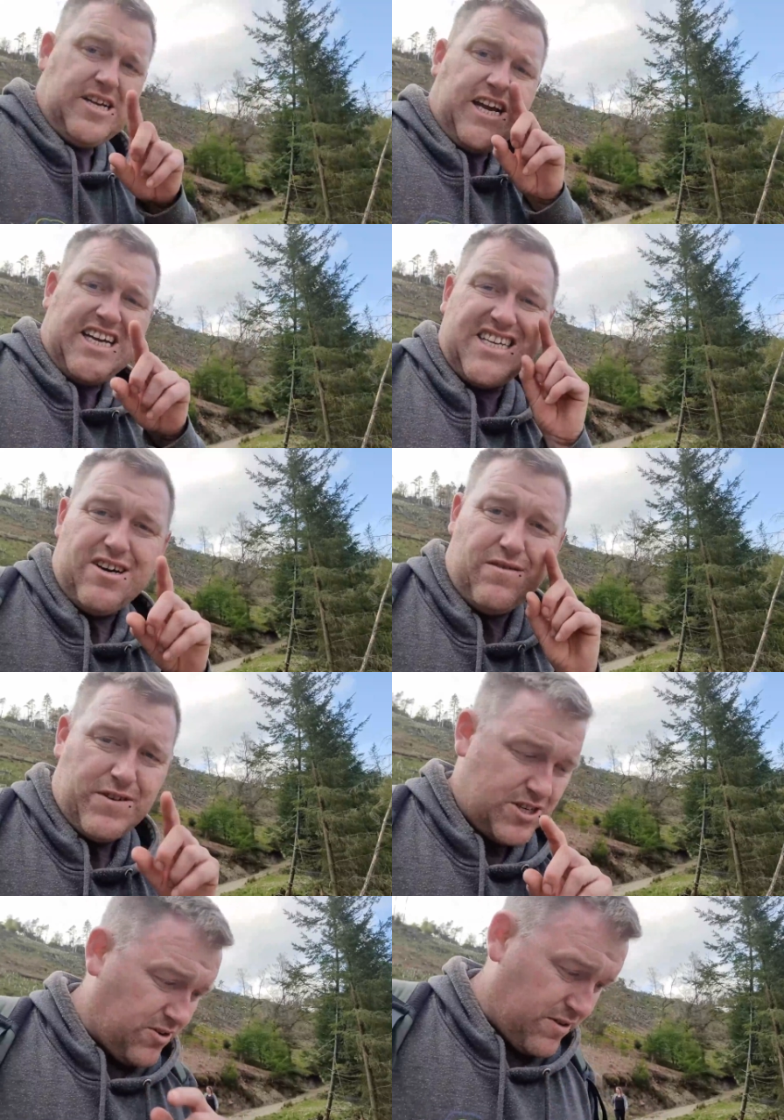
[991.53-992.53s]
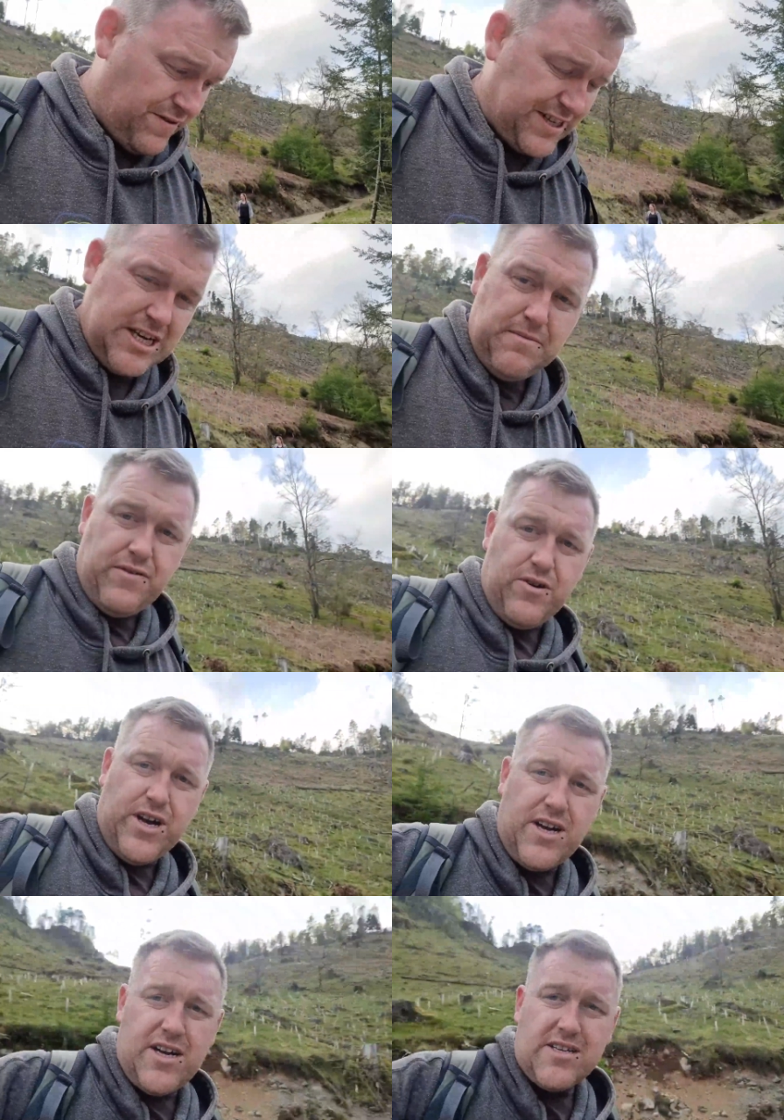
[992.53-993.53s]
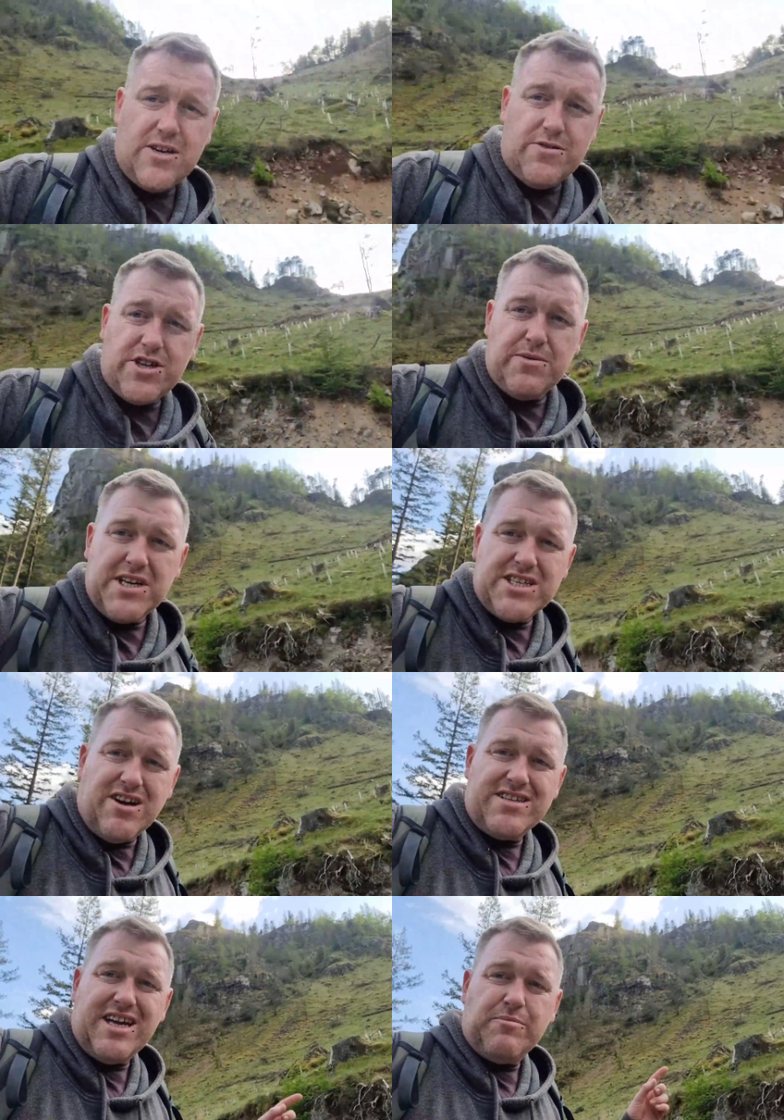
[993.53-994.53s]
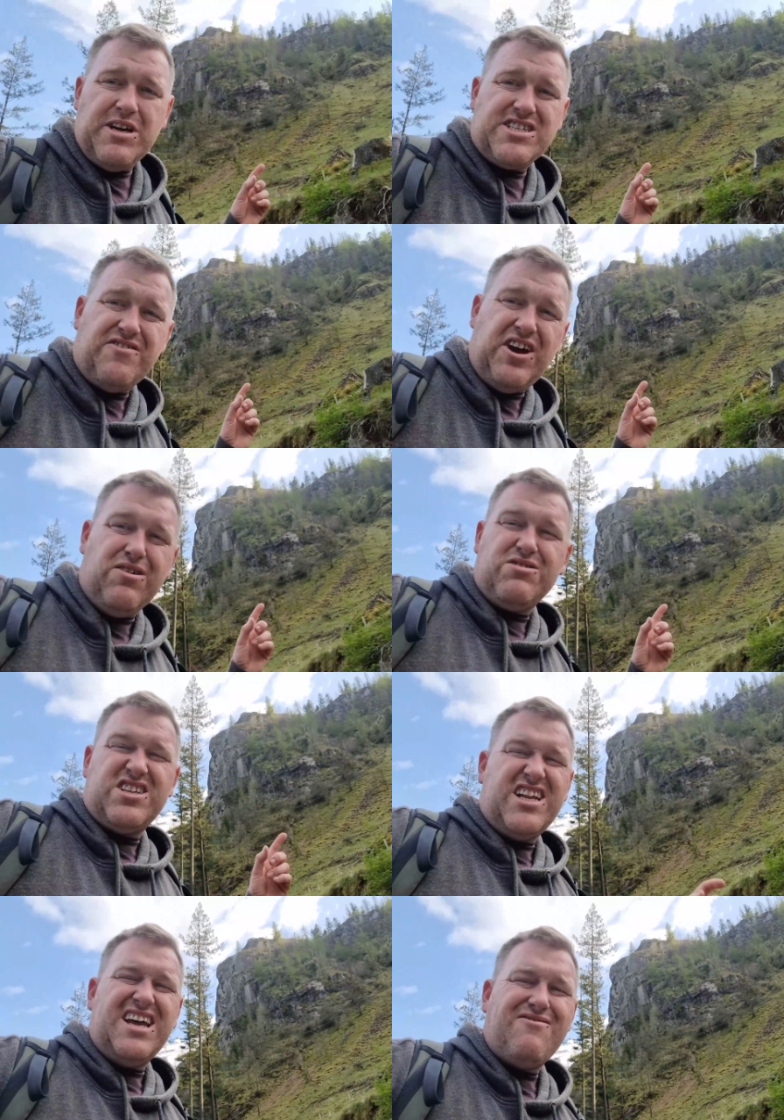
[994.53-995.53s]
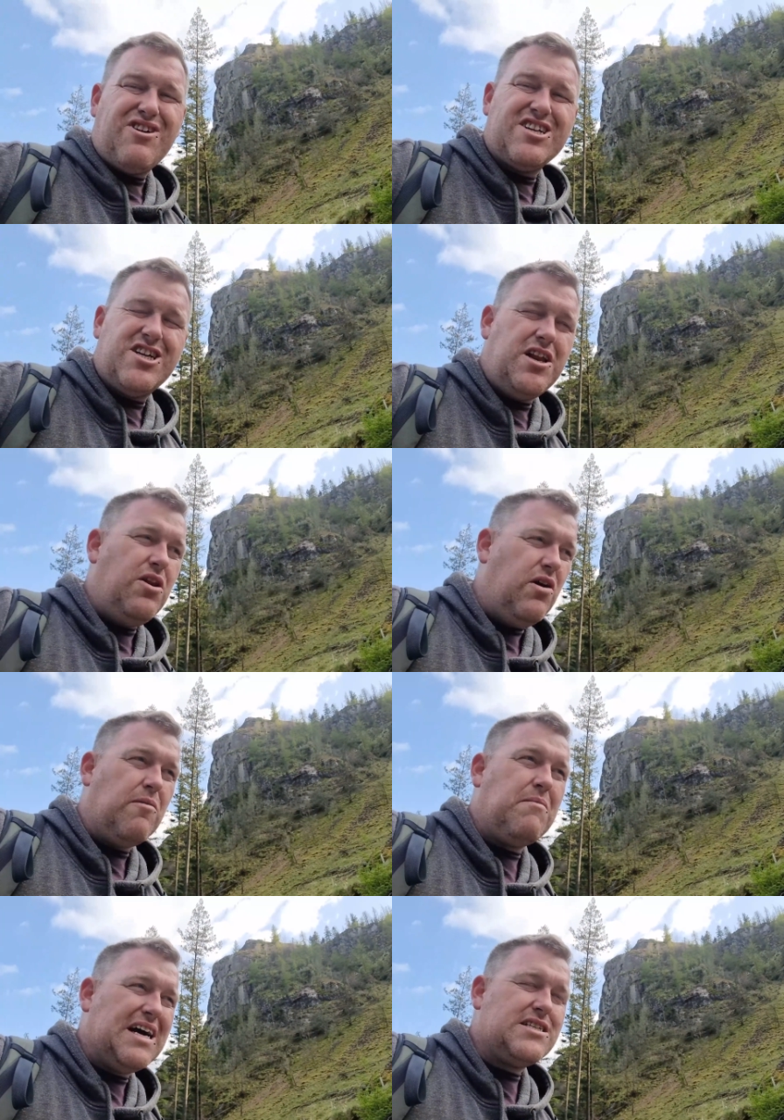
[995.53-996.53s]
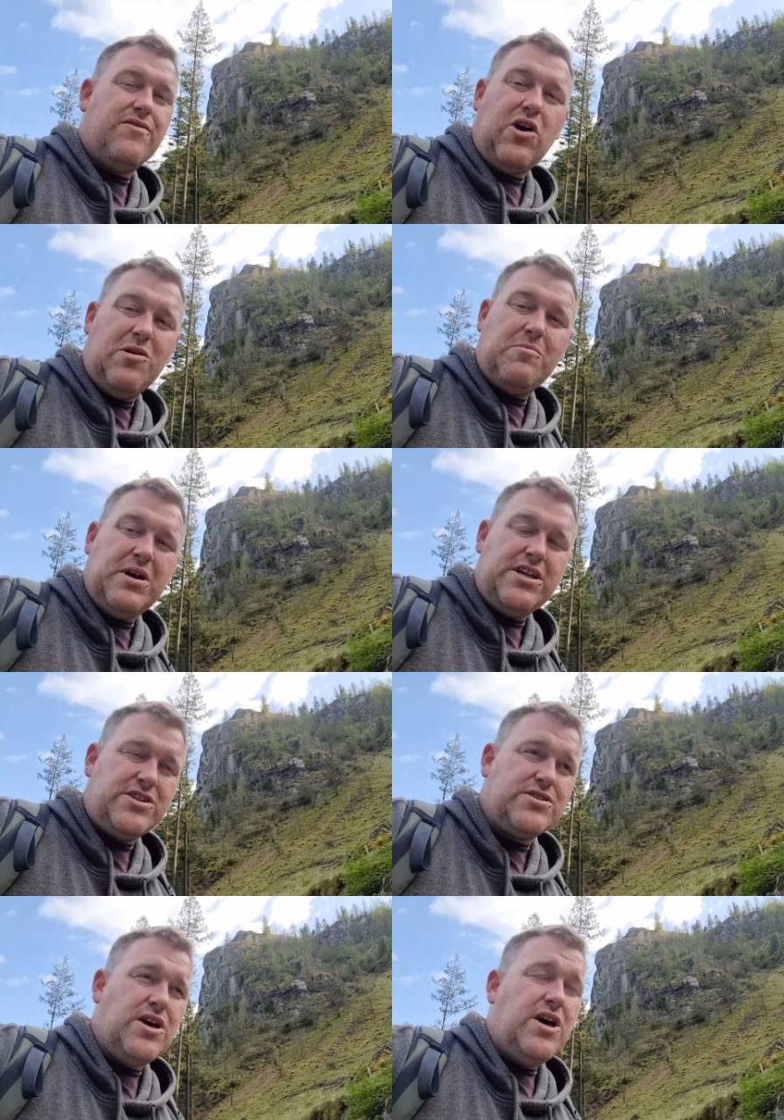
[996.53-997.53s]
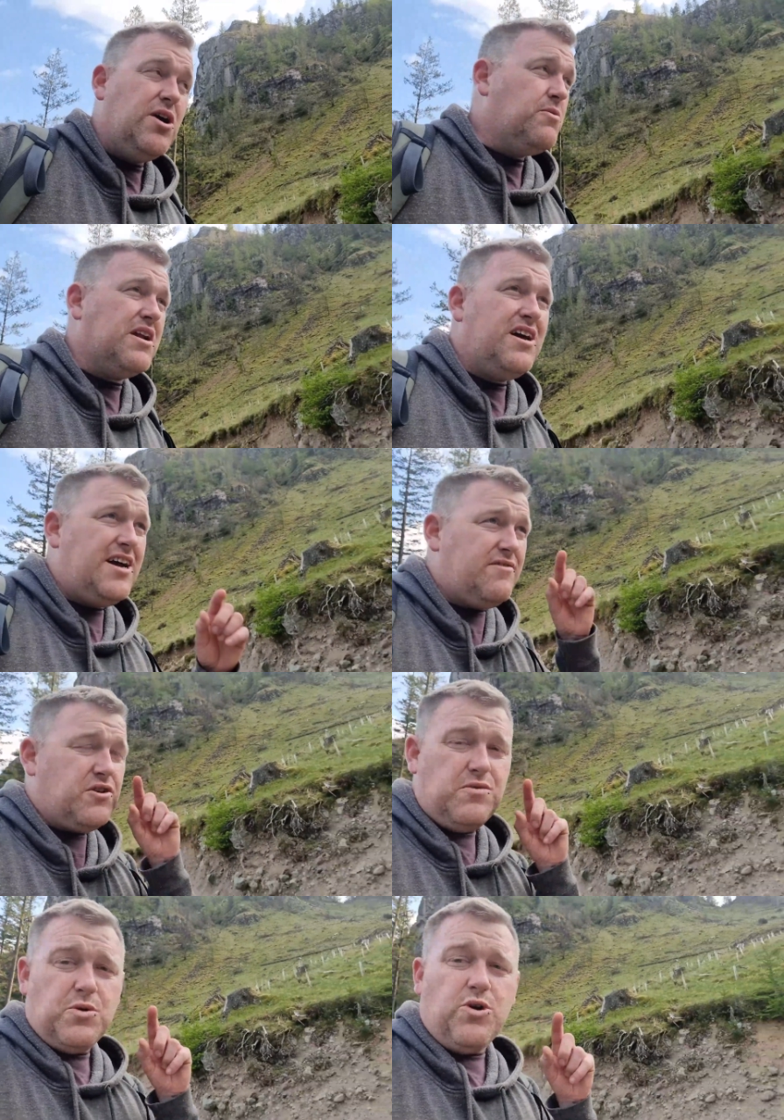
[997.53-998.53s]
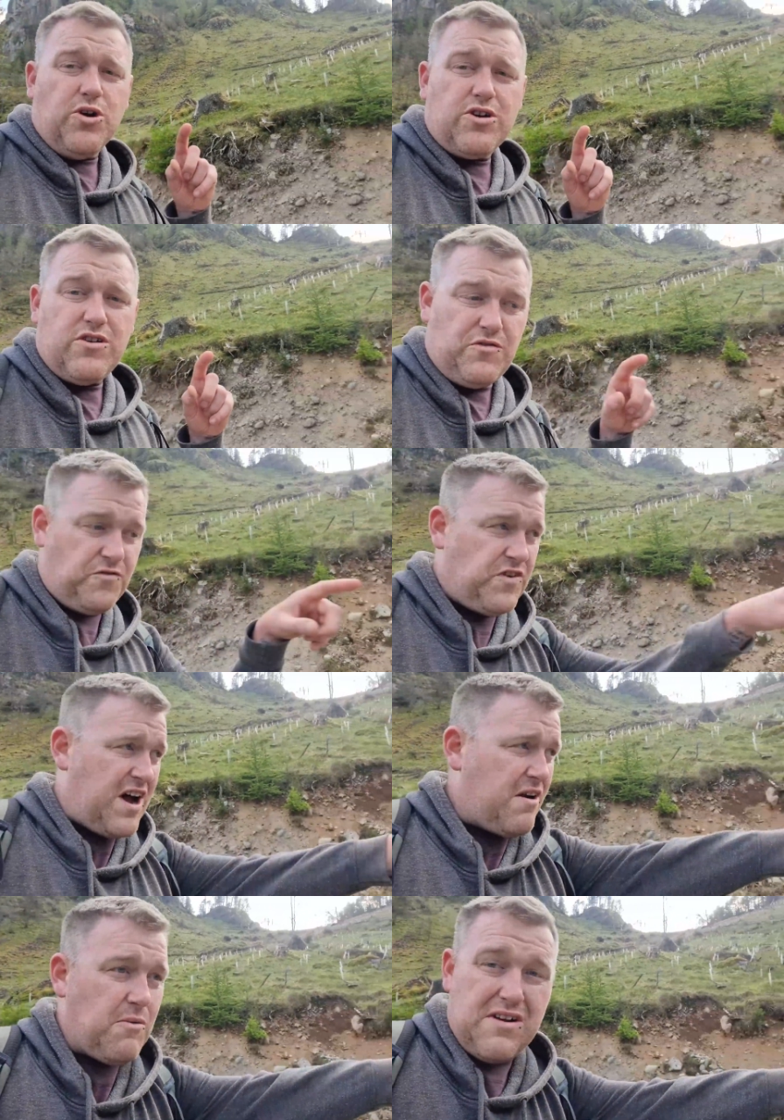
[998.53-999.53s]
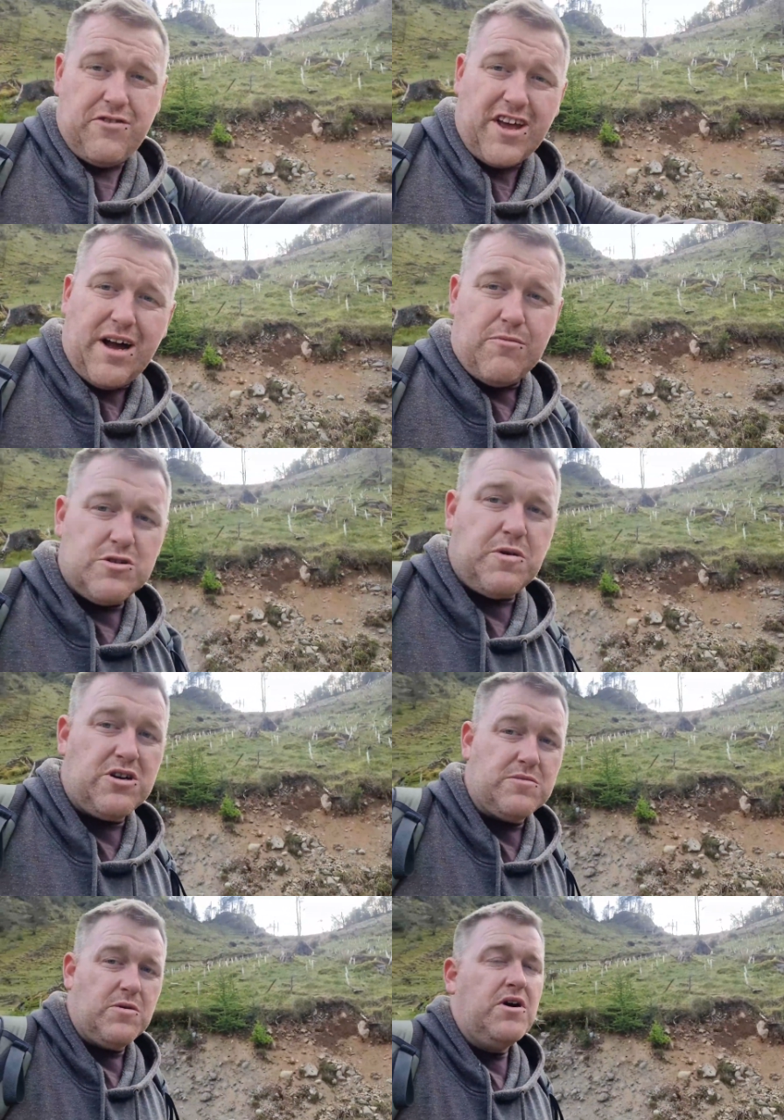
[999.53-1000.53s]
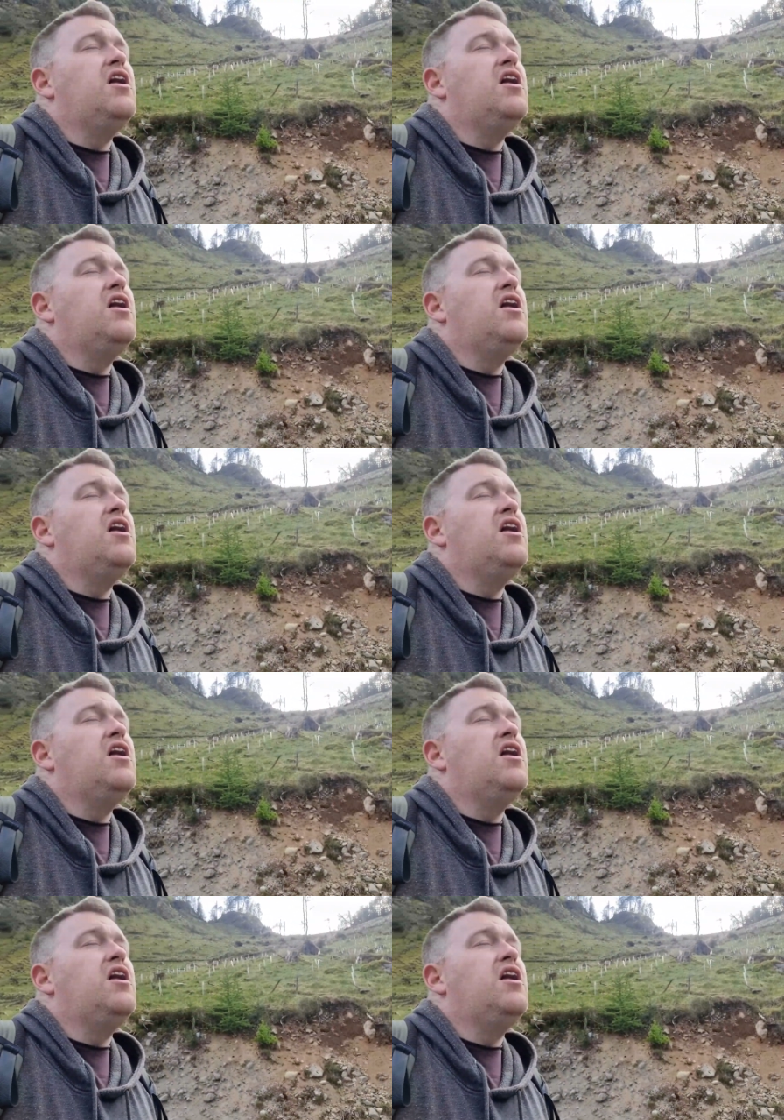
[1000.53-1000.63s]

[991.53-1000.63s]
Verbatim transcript: Here's a little photography tip for you. So do you know when you try and take pictures of hills and they never actually look massive on pictures? Well, if you walk as far away from the camera as possible,